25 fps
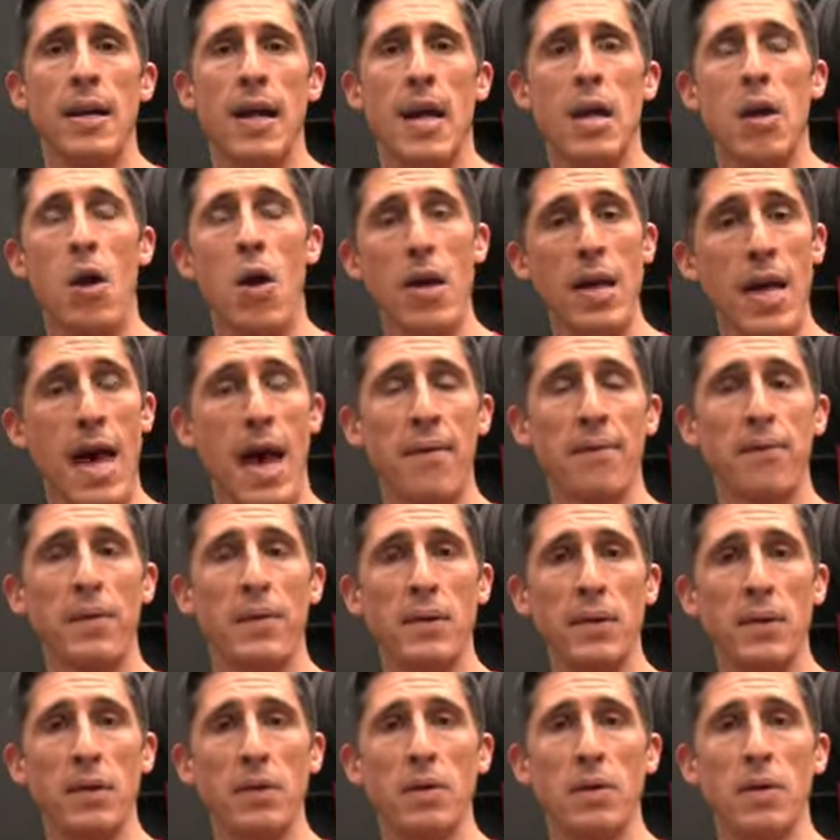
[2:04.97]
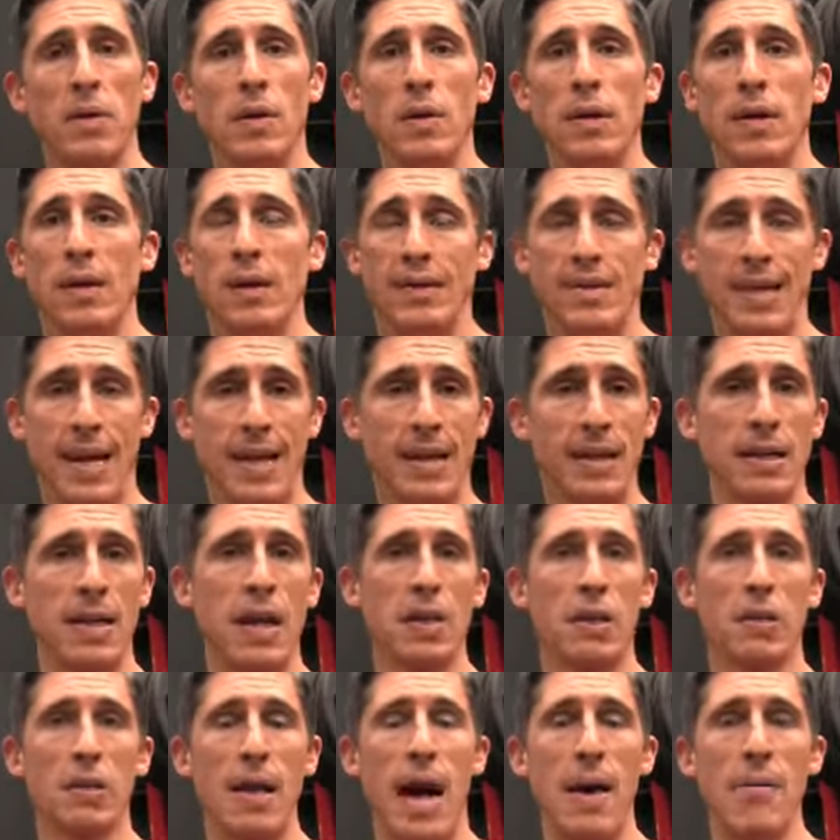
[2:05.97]
And all you have to do is take
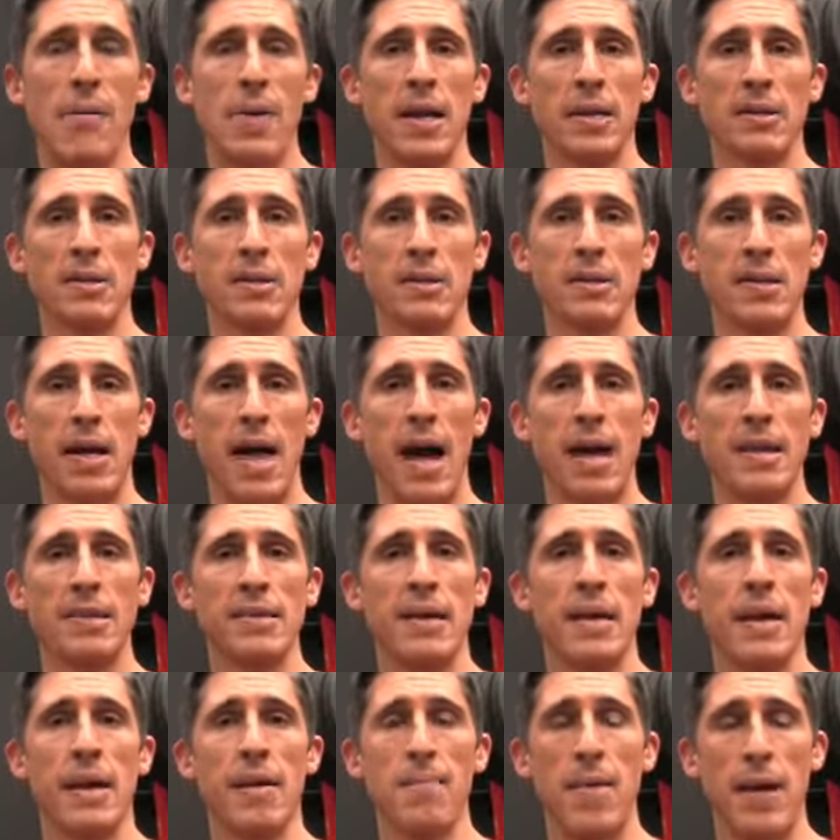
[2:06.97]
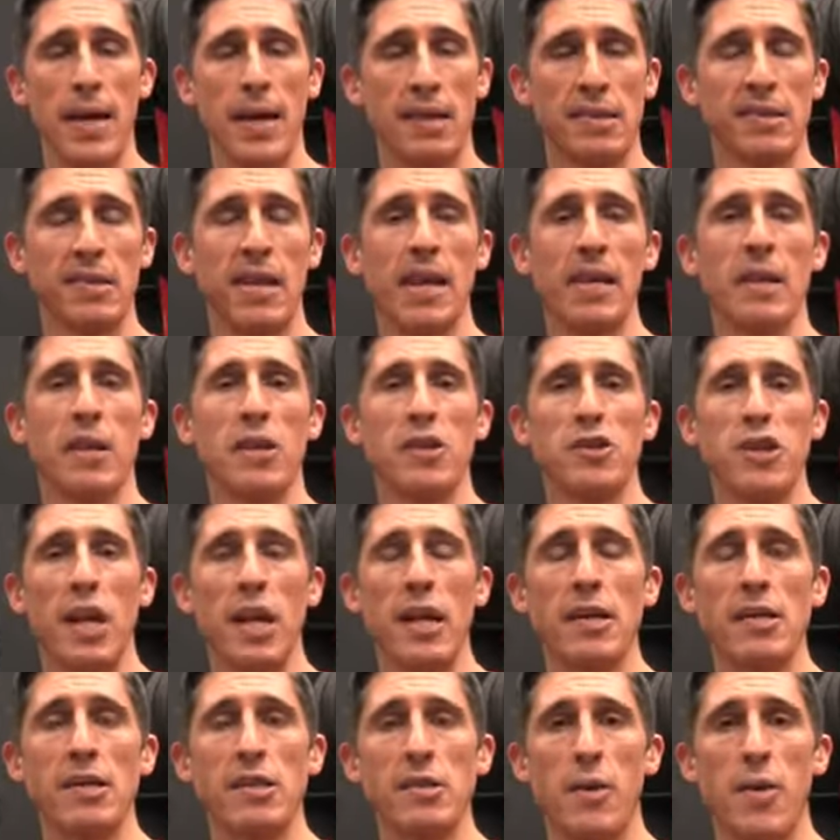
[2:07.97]
another common exercise and make a slight little
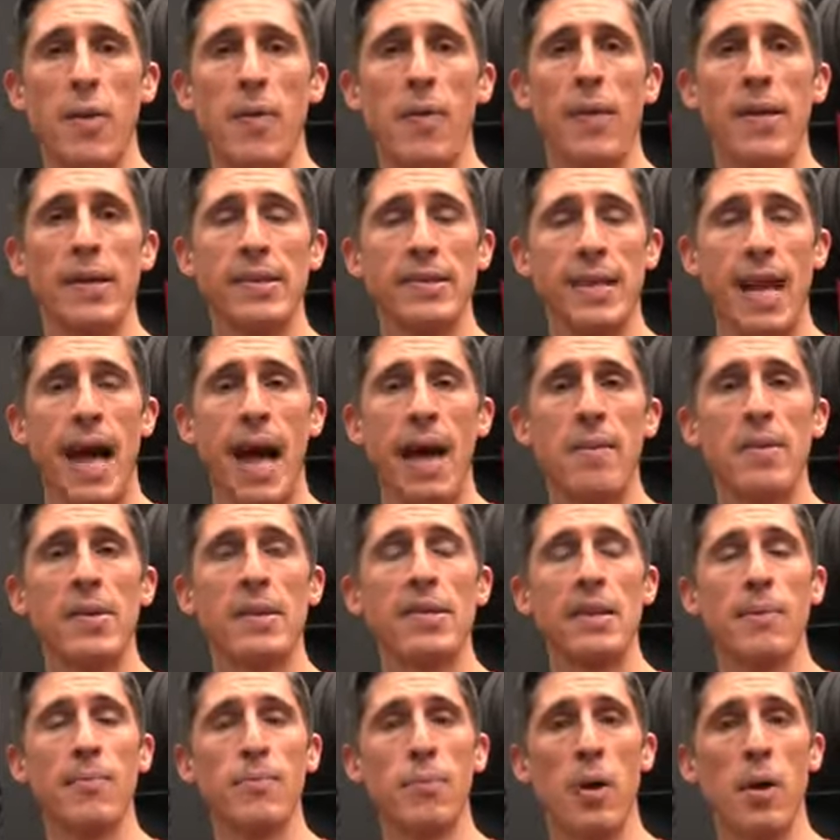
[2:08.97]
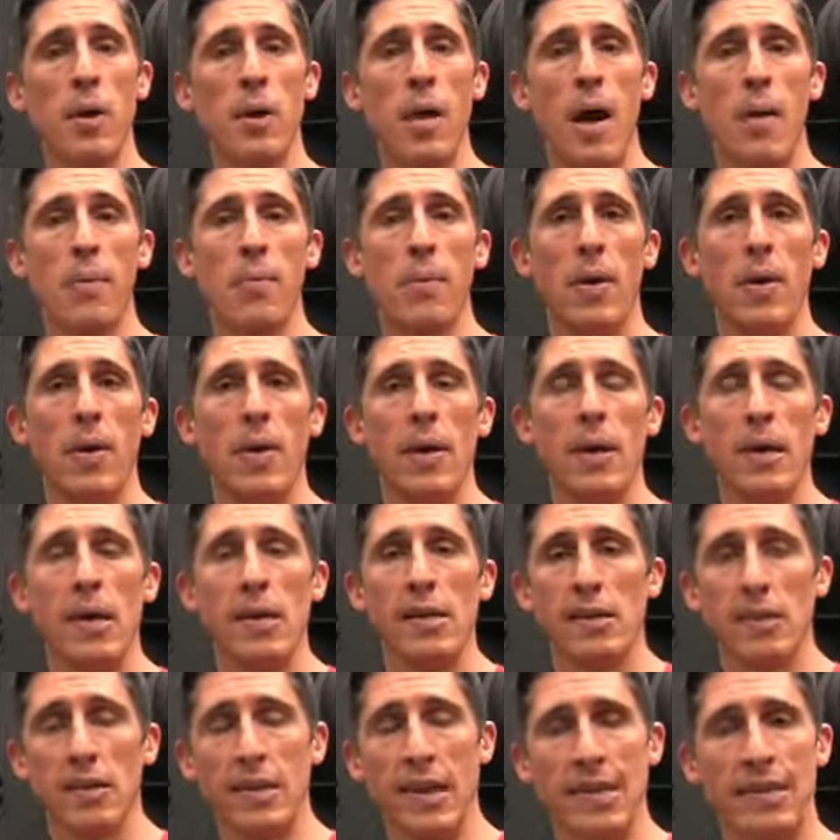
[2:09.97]
change to it. This time it's the pull-up.
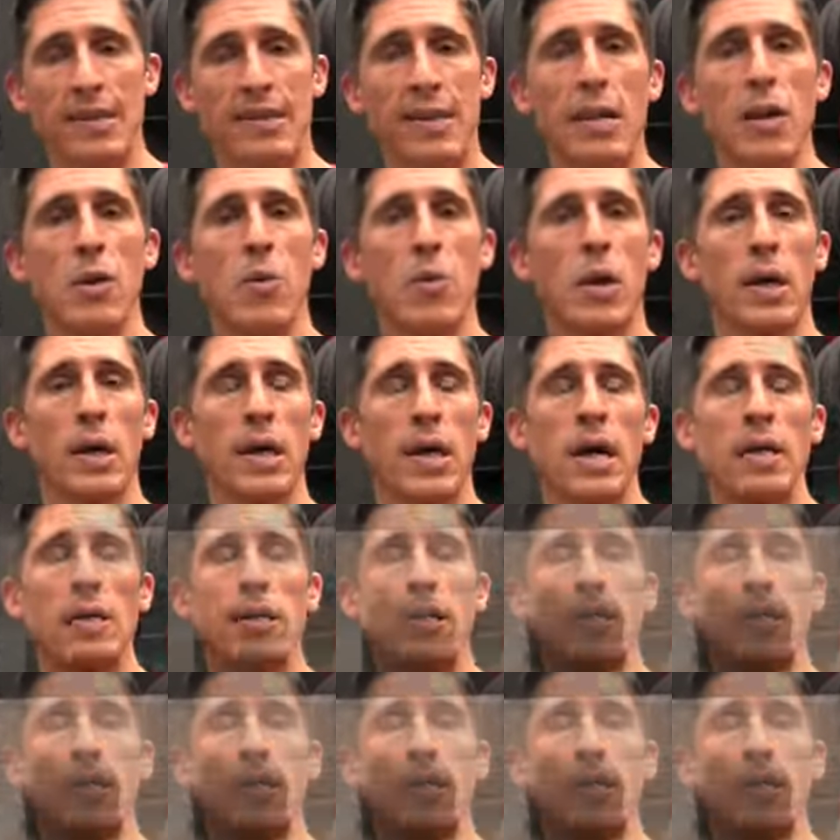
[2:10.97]
So let's say you're working on